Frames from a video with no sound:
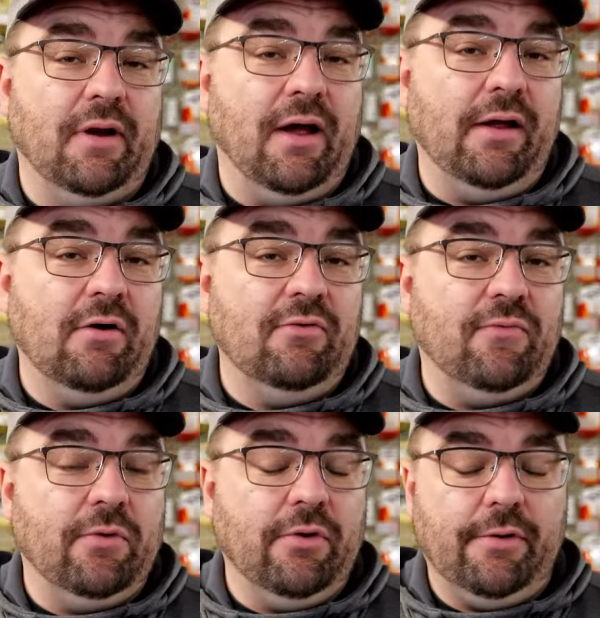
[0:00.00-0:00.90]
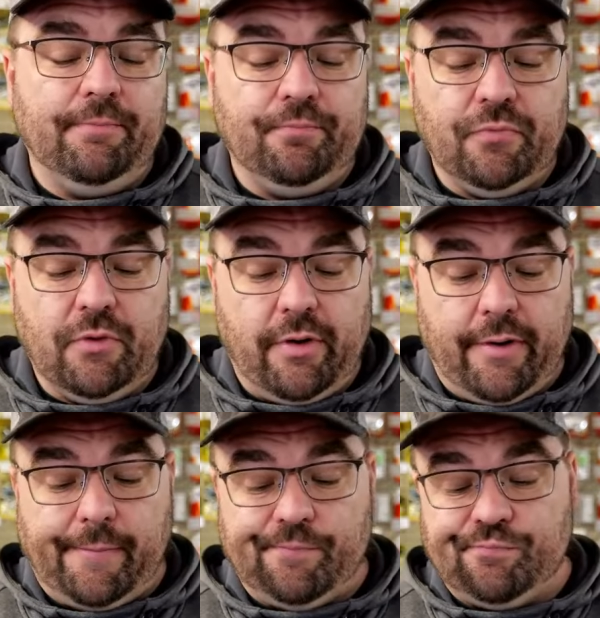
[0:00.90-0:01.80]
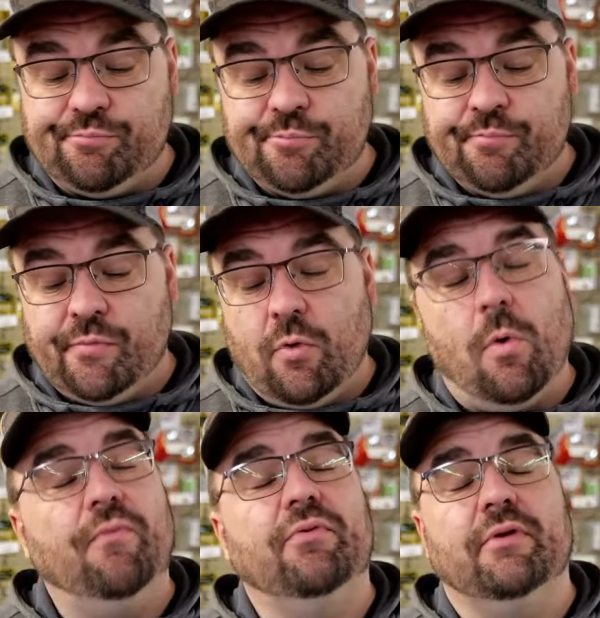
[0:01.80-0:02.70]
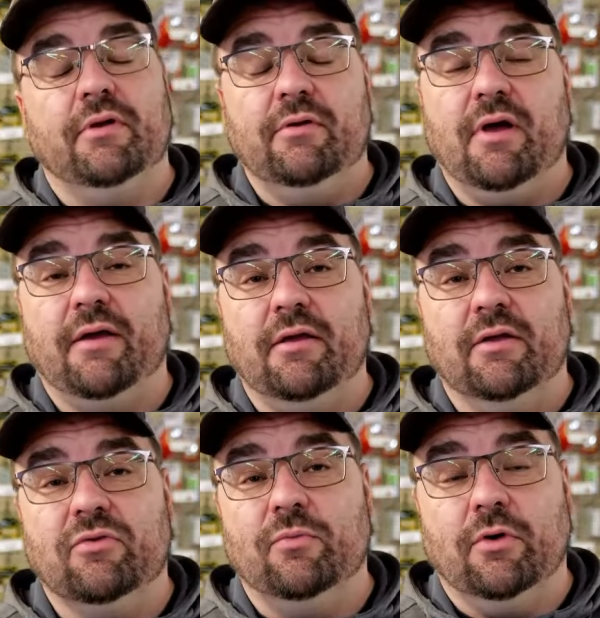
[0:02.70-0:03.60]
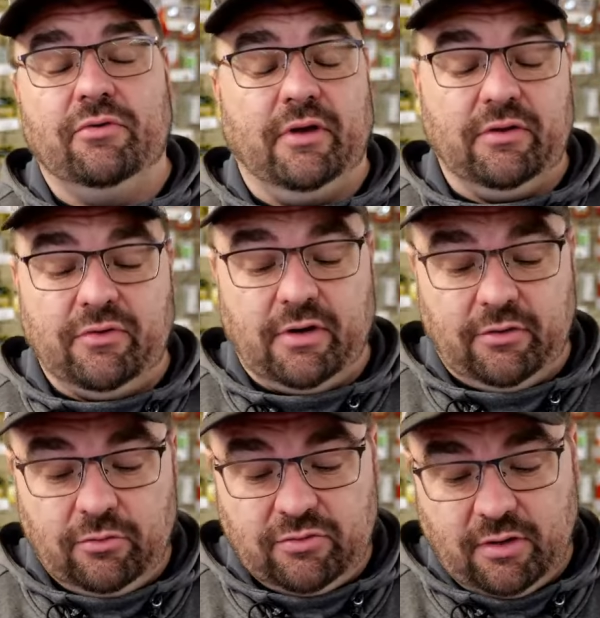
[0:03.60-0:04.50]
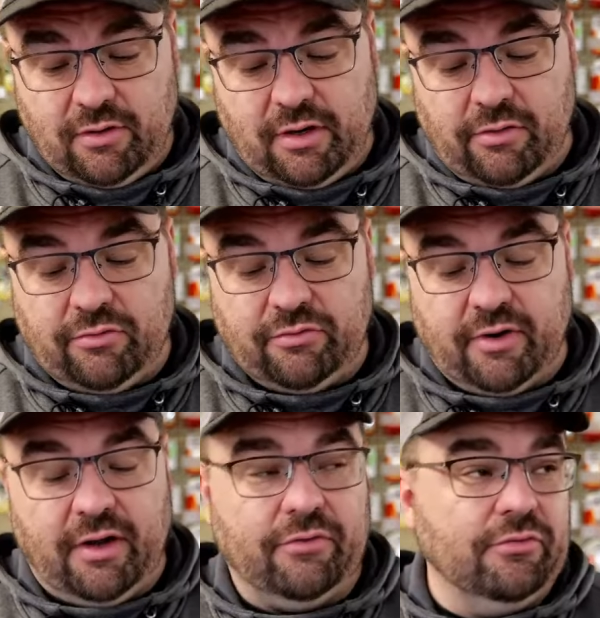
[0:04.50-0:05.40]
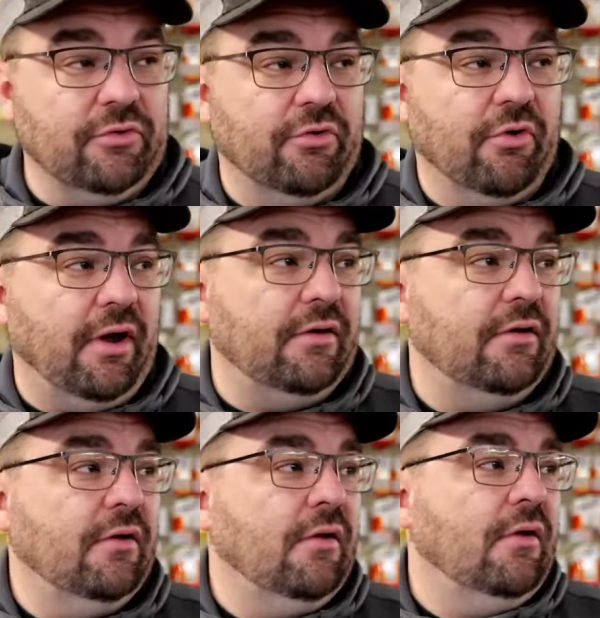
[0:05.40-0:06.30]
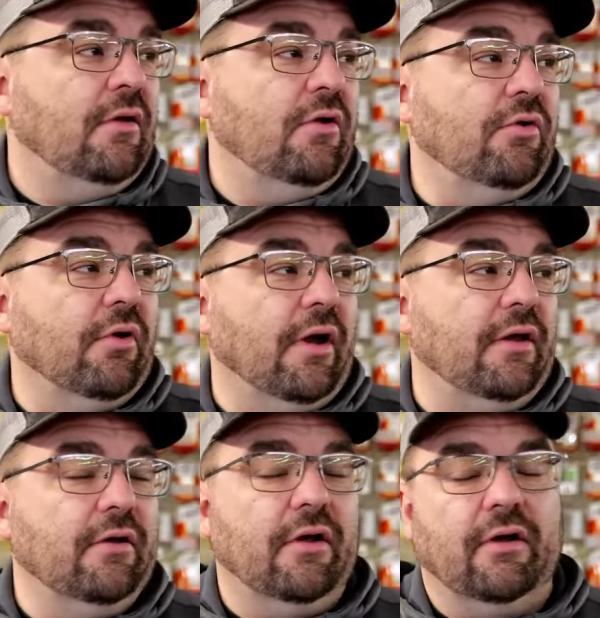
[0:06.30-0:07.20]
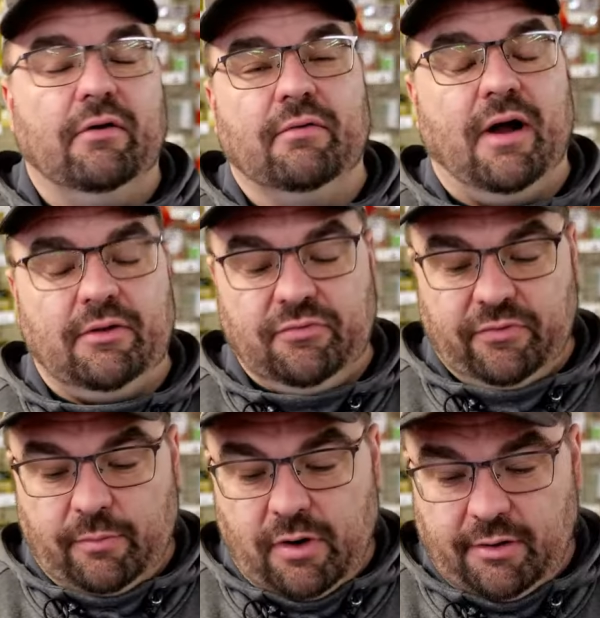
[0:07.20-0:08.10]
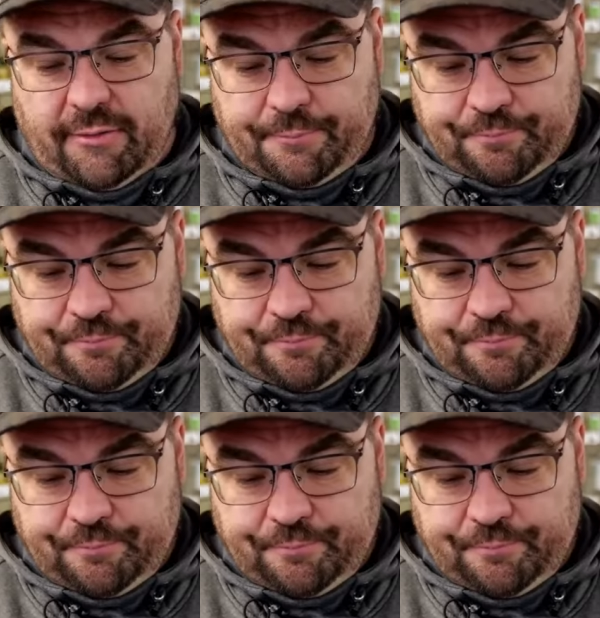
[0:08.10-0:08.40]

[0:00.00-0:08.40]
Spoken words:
eye out for it. Hopefully I can get some more, because like I said, I do sell a lot of those rods. Those are great rods for the money.